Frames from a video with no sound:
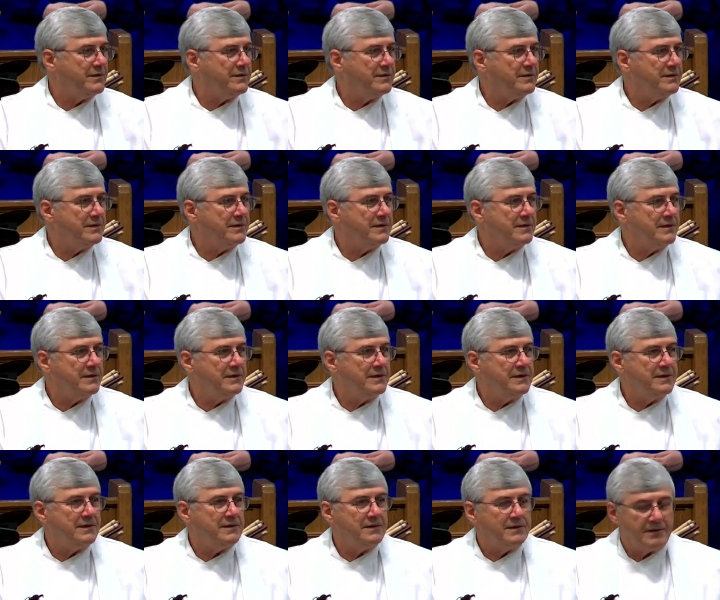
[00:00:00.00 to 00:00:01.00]

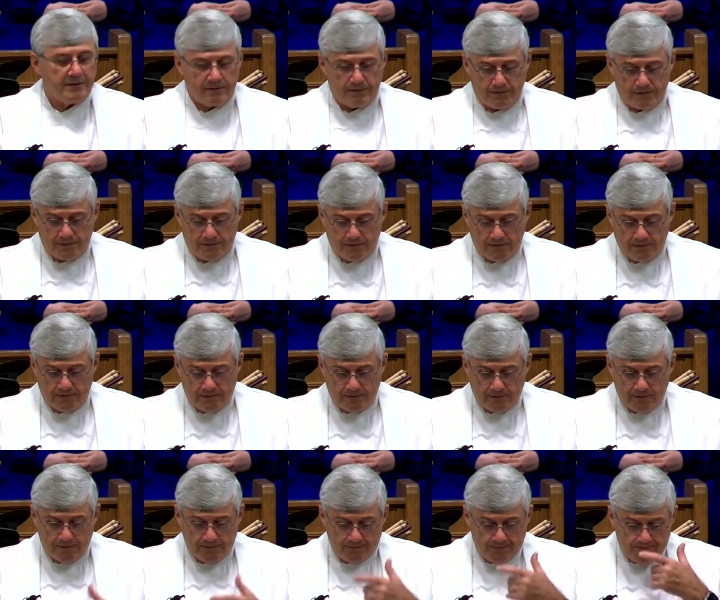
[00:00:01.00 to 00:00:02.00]

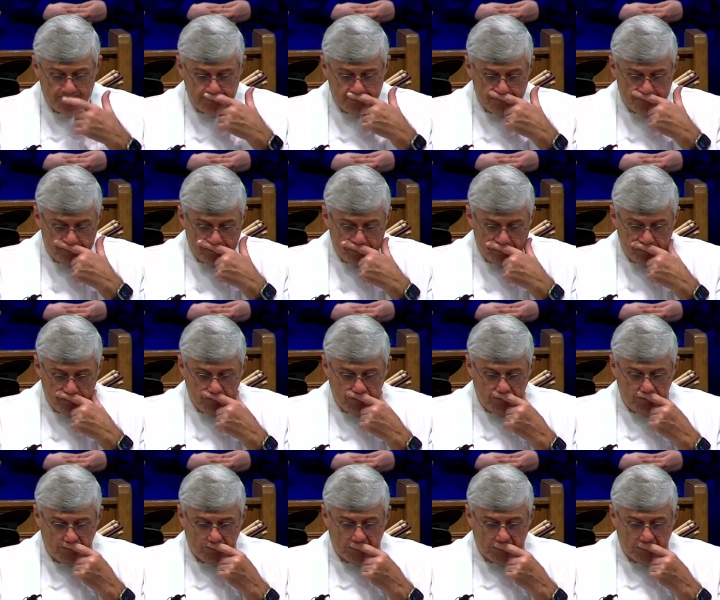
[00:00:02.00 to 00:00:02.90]
(silence)